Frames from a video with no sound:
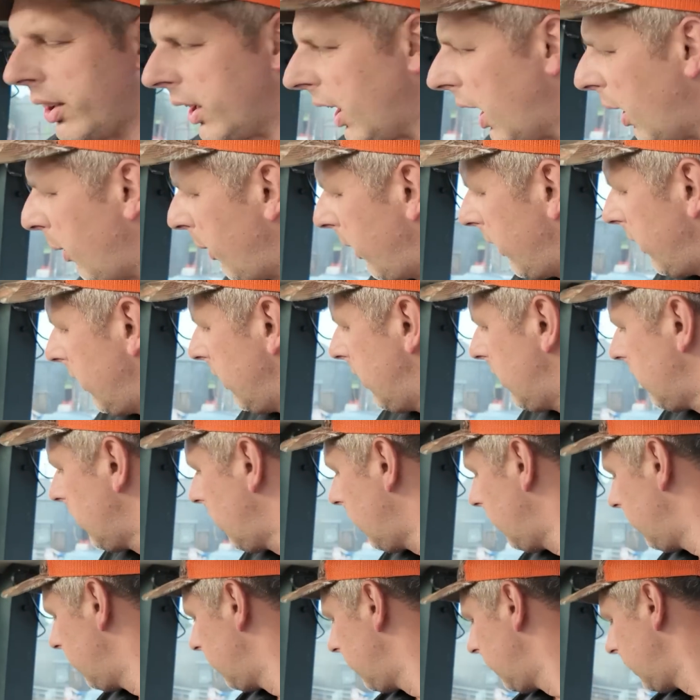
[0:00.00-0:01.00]
to go in,
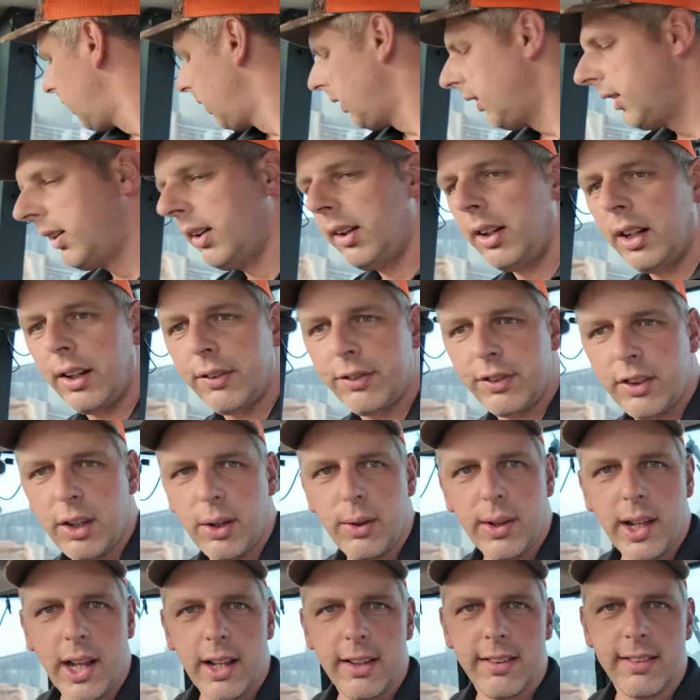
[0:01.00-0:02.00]
so I'll have
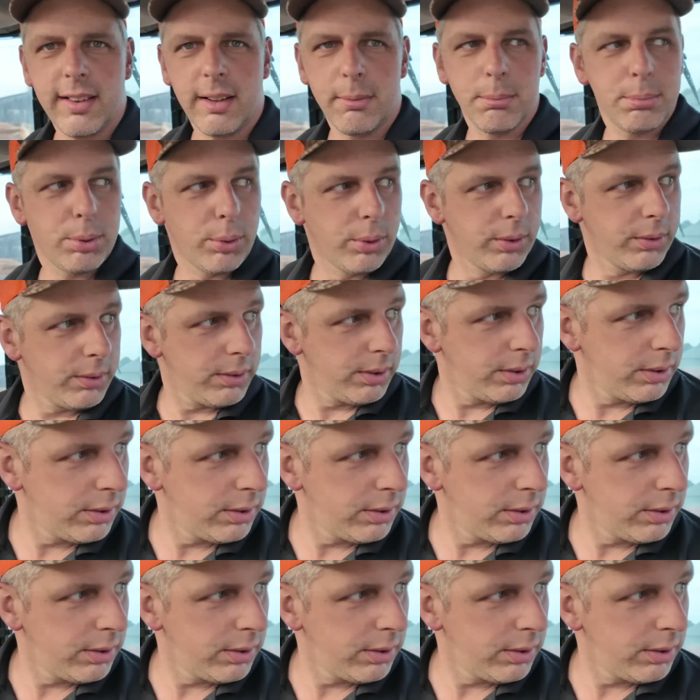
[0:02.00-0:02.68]
to do that at some point.